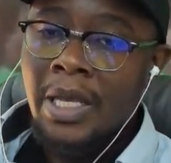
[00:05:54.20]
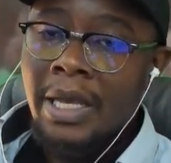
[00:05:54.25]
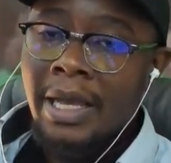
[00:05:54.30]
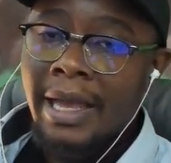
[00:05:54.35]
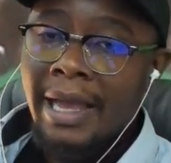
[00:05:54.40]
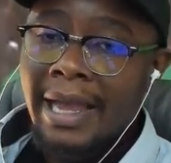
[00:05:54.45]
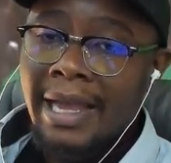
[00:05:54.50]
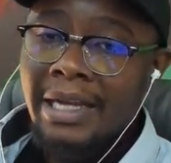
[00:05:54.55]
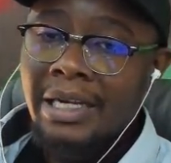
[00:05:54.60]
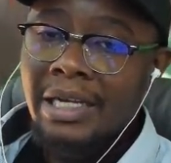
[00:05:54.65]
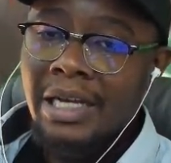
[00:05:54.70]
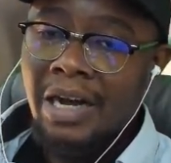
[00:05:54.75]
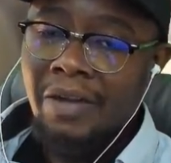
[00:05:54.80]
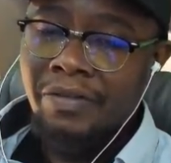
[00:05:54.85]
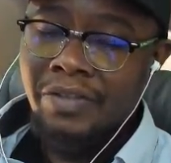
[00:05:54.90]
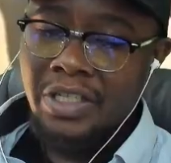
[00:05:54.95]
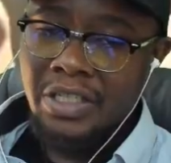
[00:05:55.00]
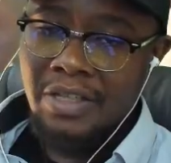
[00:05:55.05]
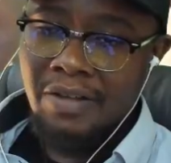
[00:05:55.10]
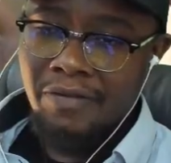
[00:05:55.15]
And
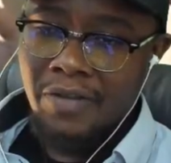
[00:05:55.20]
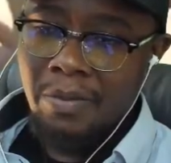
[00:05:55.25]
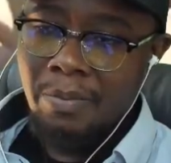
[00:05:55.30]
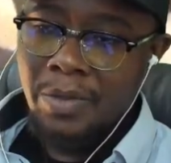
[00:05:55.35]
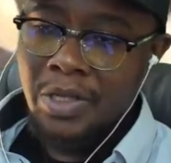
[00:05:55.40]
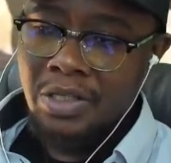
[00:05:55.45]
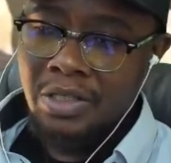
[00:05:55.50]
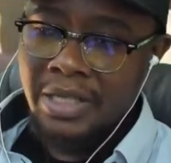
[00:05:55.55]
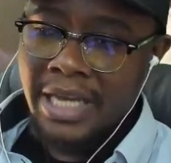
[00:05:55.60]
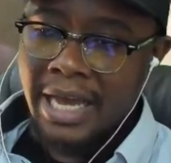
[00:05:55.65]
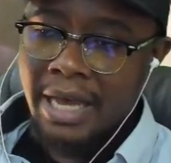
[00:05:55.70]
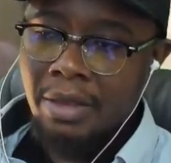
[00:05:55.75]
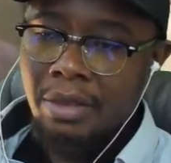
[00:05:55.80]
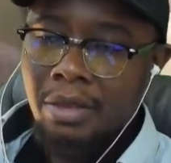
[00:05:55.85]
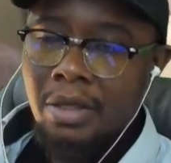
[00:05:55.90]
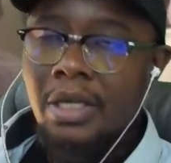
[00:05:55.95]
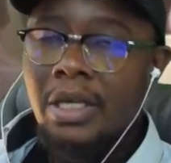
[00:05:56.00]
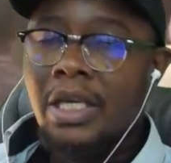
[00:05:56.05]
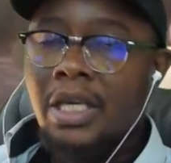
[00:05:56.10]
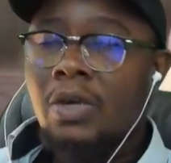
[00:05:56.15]
after Savimbi's death,
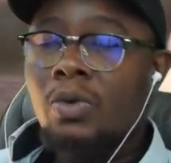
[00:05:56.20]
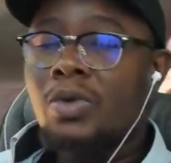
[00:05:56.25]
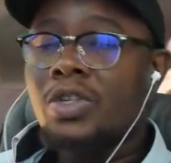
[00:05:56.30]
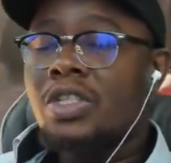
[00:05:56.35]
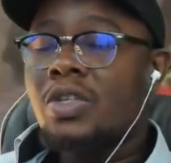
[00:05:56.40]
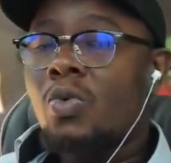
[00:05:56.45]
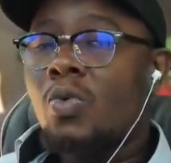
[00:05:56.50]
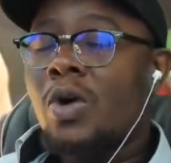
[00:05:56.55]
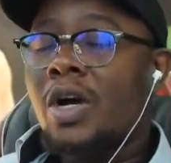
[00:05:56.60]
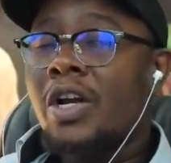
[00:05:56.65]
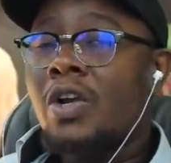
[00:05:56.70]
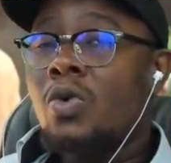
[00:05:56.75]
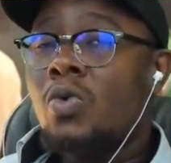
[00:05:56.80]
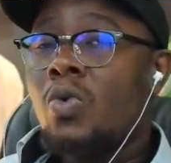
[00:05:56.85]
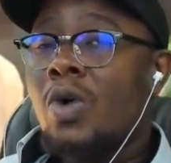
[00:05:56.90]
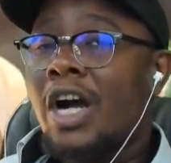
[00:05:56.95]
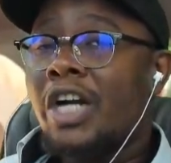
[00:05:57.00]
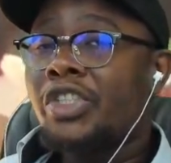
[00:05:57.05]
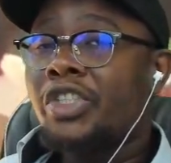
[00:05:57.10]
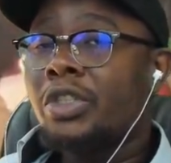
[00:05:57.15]
he was the one
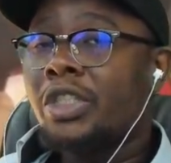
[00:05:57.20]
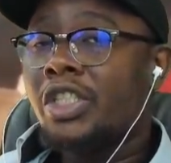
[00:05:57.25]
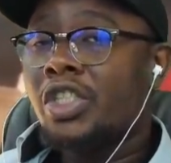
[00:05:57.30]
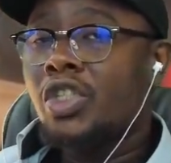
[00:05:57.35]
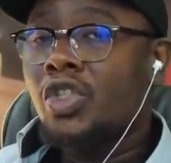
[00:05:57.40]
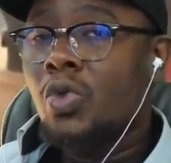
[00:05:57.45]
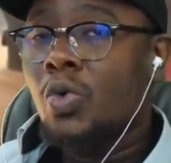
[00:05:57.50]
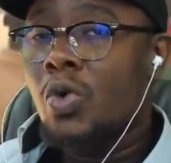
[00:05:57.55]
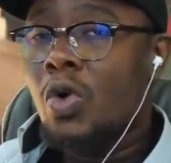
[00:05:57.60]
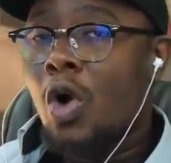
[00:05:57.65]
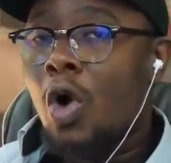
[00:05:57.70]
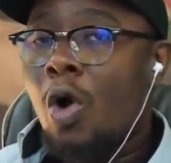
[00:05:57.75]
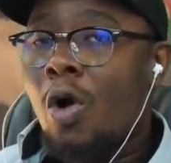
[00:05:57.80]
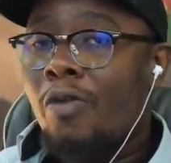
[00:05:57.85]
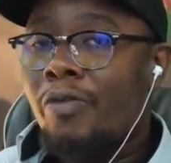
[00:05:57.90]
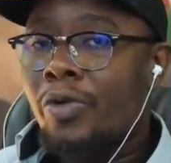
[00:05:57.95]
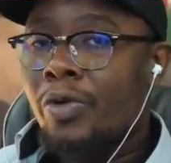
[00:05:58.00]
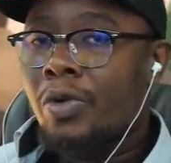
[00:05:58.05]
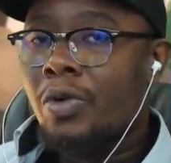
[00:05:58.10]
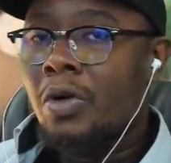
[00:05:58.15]
who actually took
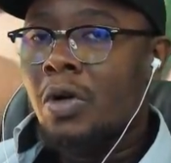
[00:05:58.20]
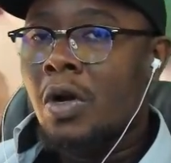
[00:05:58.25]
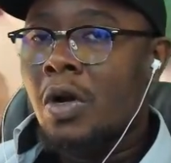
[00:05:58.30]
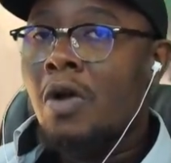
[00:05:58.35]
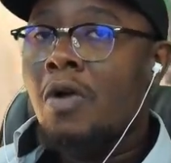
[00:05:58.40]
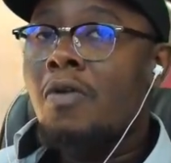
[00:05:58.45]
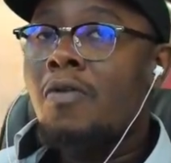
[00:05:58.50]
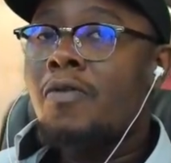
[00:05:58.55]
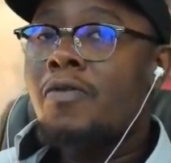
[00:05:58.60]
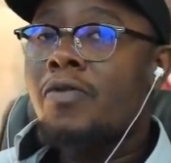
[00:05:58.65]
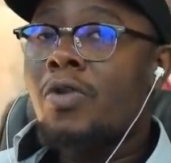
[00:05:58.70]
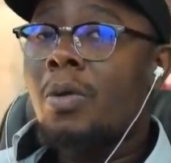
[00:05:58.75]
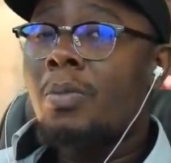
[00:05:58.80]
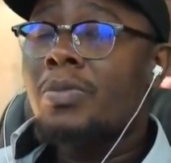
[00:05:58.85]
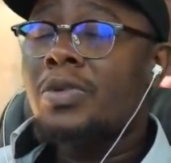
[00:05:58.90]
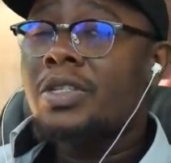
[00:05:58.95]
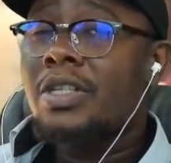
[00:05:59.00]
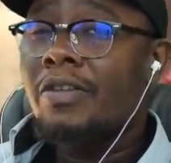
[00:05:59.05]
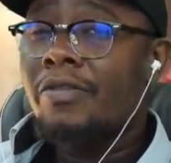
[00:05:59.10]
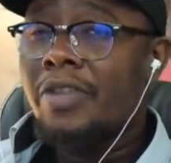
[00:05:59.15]
over from
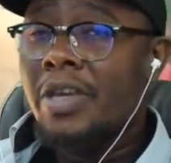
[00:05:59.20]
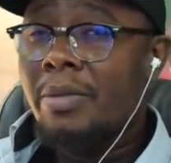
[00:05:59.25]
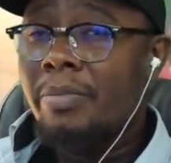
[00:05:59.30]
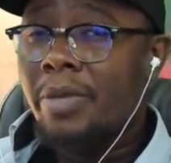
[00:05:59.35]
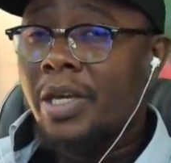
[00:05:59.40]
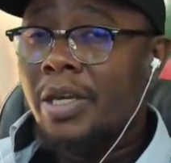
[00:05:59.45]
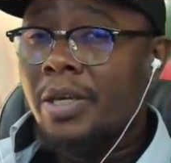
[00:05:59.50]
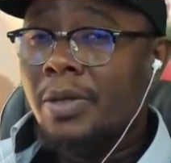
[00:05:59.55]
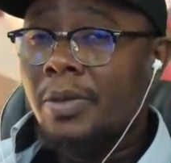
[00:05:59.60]
Savimbi.